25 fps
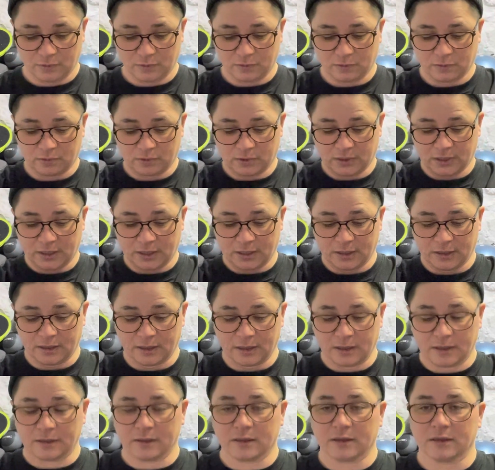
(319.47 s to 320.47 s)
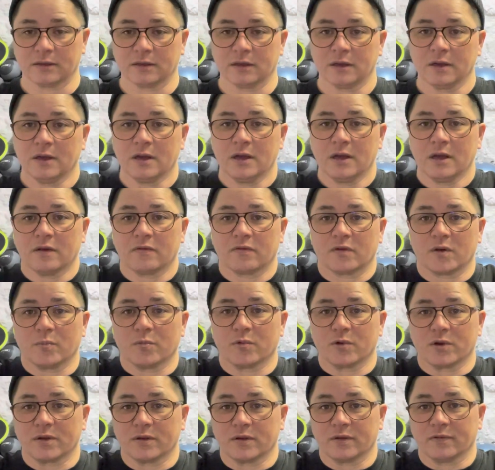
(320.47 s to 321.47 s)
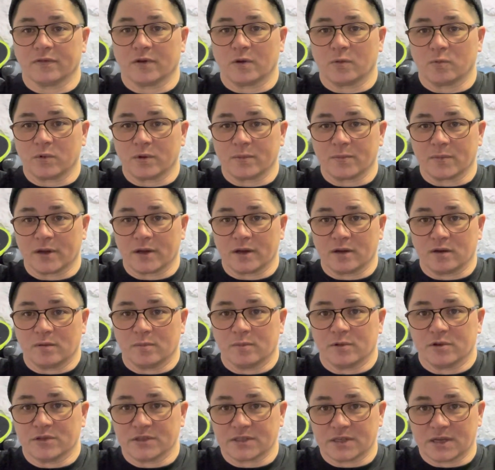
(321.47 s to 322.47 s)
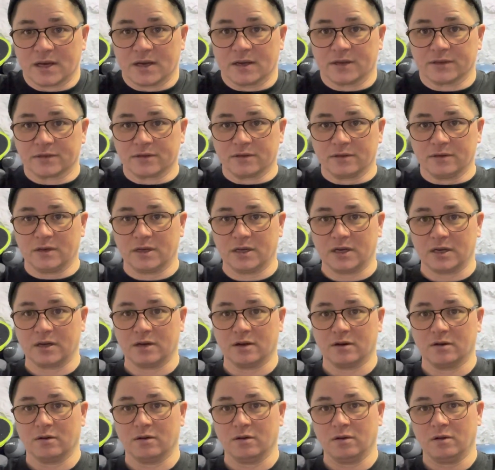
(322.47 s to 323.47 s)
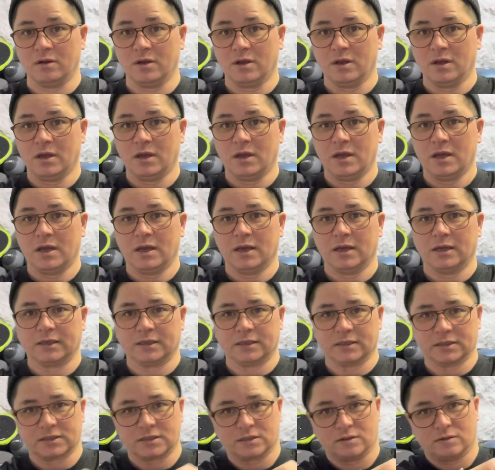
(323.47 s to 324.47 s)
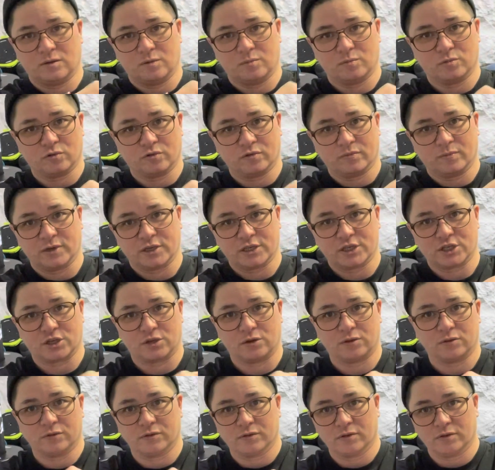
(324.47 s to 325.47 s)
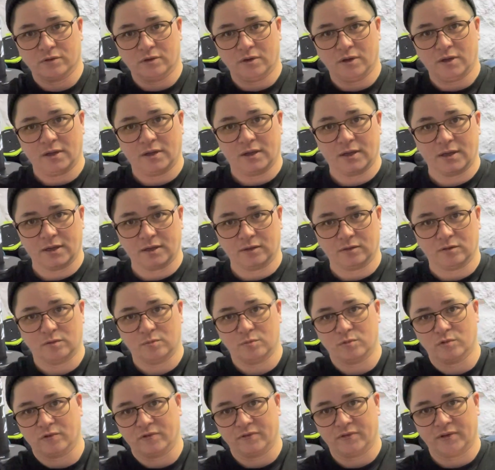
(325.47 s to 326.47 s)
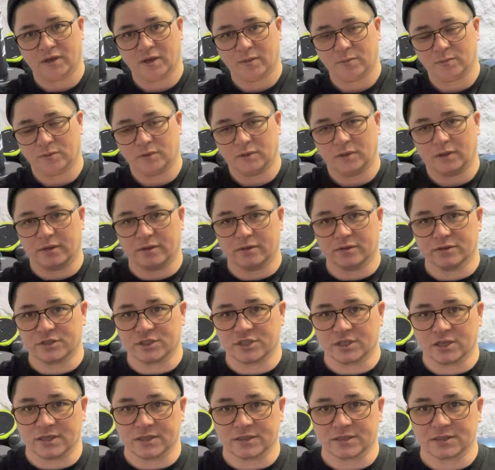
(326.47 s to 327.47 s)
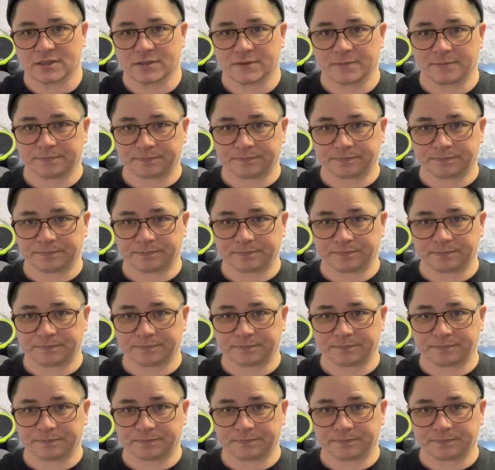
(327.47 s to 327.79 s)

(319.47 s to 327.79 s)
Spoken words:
Okay, and then if I wing my elbows out here, it gets a lot more of my shoulder, a lot more of the upper line of the chest.